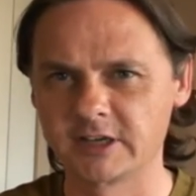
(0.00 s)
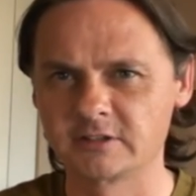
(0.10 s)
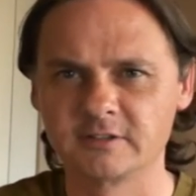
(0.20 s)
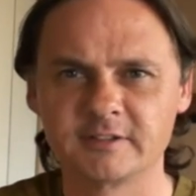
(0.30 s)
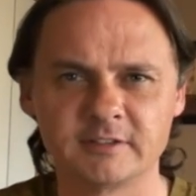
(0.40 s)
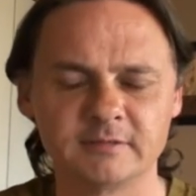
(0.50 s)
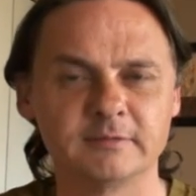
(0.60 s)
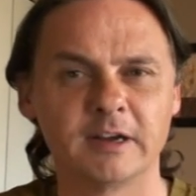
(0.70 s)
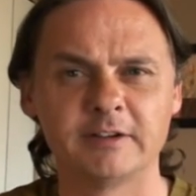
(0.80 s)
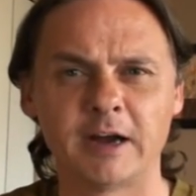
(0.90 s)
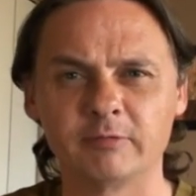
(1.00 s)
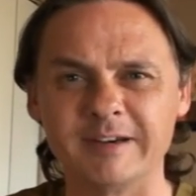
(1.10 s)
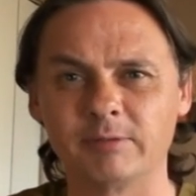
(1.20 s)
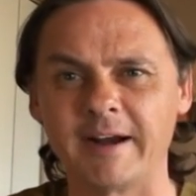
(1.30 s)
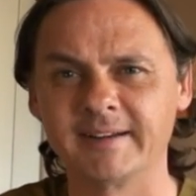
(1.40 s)
stations and are now
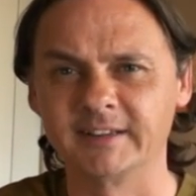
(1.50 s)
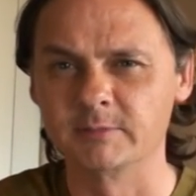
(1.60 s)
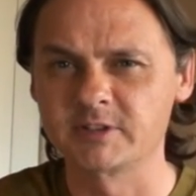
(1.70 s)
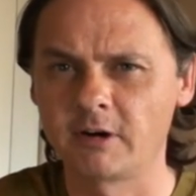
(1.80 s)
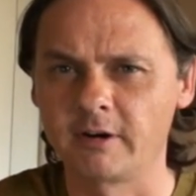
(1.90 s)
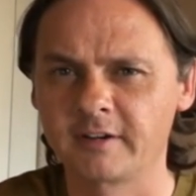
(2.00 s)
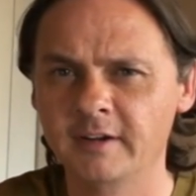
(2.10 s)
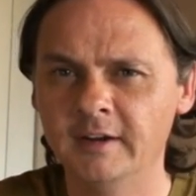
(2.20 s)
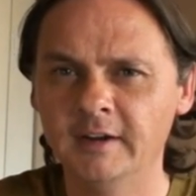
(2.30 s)
rebranding them as Heart.